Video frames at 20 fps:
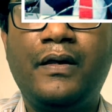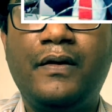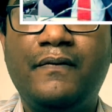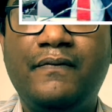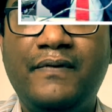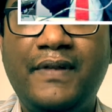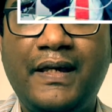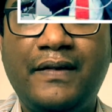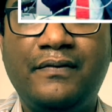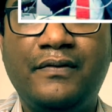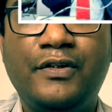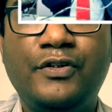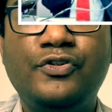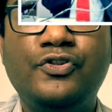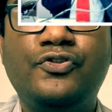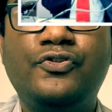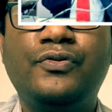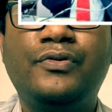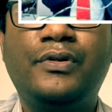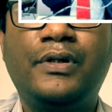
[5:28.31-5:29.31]
Then you
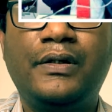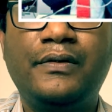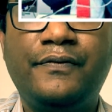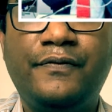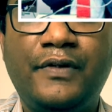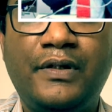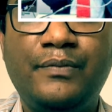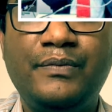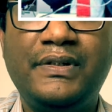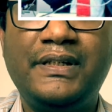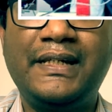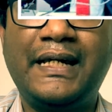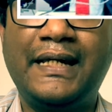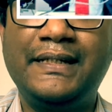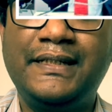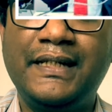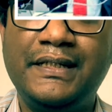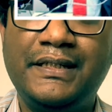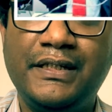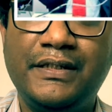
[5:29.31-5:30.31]
should confirm the
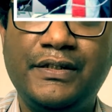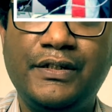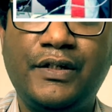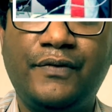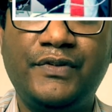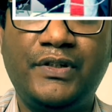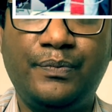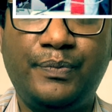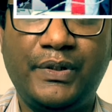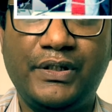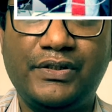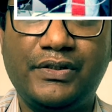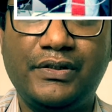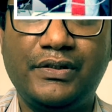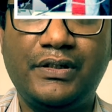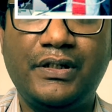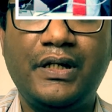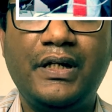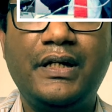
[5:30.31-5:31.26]
identity of the patient.